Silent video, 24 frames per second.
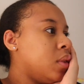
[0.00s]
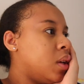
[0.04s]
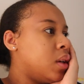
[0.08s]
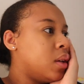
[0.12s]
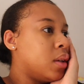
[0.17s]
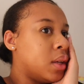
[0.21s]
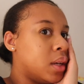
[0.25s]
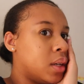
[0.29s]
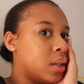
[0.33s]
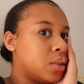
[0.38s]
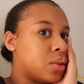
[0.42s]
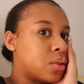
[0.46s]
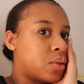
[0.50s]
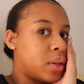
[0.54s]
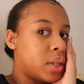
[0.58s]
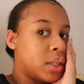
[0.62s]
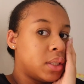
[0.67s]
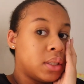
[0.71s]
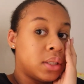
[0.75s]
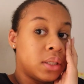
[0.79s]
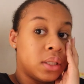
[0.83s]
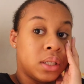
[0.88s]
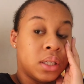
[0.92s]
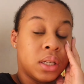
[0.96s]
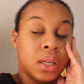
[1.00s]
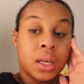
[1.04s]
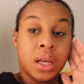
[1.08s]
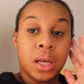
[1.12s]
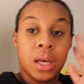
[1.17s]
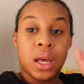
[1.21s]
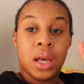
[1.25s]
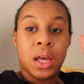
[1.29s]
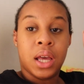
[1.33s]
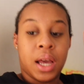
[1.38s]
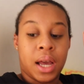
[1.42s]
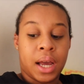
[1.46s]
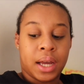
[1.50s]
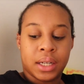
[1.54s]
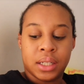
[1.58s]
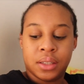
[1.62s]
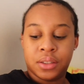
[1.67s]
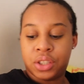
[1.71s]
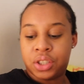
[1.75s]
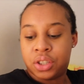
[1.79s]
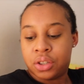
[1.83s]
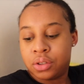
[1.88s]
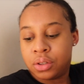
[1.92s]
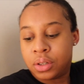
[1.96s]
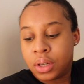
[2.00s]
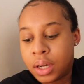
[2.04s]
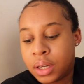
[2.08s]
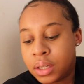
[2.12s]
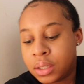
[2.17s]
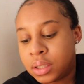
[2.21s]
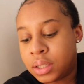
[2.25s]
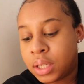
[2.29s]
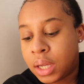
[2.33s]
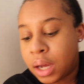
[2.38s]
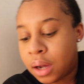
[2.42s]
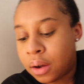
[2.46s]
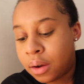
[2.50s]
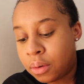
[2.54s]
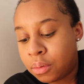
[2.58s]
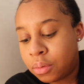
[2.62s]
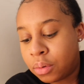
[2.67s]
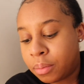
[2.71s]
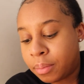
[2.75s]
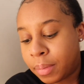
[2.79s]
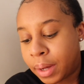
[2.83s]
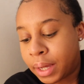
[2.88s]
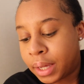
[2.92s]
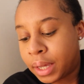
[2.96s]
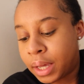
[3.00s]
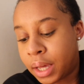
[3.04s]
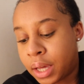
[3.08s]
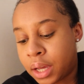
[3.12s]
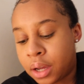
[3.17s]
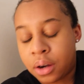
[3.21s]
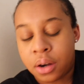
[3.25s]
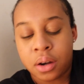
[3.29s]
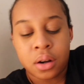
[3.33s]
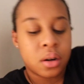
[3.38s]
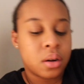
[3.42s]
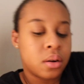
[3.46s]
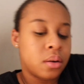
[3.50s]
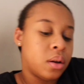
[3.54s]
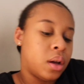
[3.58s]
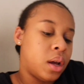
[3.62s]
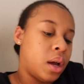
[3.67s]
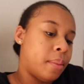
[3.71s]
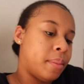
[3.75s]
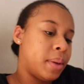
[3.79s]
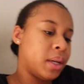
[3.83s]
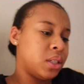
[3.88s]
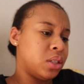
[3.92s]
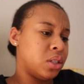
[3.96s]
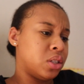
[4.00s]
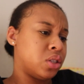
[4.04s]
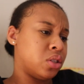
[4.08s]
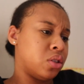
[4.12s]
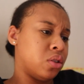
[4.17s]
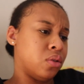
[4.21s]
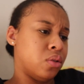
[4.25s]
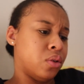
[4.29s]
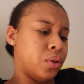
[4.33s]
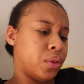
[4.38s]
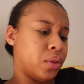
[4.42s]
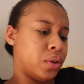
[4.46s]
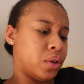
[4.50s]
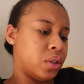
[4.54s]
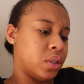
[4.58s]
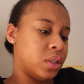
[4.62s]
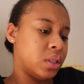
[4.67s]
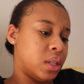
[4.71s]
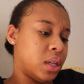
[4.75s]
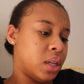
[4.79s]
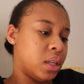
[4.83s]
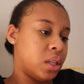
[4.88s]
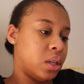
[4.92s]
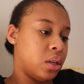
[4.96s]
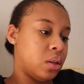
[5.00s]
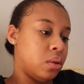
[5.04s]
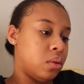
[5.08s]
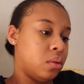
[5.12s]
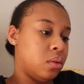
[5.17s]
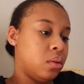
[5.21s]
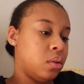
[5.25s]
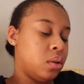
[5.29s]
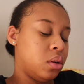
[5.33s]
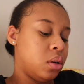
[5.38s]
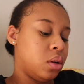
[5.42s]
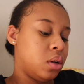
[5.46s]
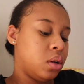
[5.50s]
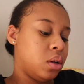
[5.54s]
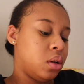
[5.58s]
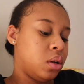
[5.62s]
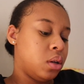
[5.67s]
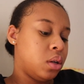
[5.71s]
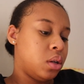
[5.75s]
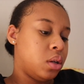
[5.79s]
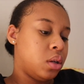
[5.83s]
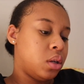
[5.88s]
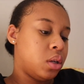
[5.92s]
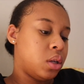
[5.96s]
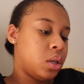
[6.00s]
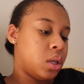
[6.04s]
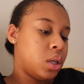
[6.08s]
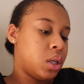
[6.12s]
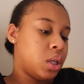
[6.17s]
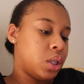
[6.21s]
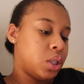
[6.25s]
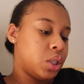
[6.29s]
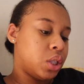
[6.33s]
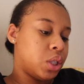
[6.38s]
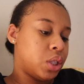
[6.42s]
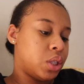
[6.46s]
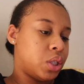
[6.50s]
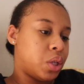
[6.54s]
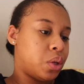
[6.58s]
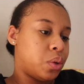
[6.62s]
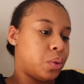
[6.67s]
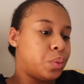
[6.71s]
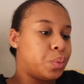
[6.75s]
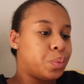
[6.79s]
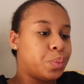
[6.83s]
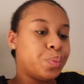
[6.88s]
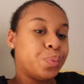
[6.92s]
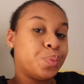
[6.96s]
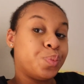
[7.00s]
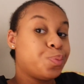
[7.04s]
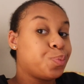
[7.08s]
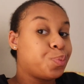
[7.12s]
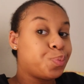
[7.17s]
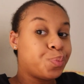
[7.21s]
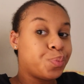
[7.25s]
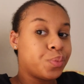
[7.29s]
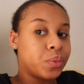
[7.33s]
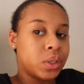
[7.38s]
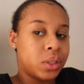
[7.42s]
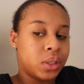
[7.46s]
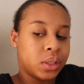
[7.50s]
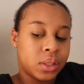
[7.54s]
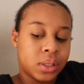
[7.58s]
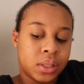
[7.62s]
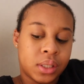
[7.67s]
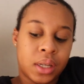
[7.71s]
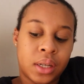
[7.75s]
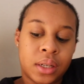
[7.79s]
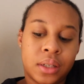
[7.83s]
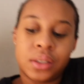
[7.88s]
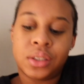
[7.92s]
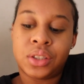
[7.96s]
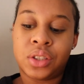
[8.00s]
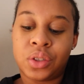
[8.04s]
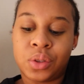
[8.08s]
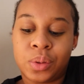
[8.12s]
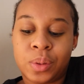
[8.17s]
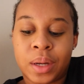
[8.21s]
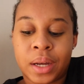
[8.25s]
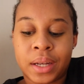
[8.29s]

yeah, it's crazy. I didn't show you guys how I want my hair. I might just show you on Thursday though, just so yeah, so you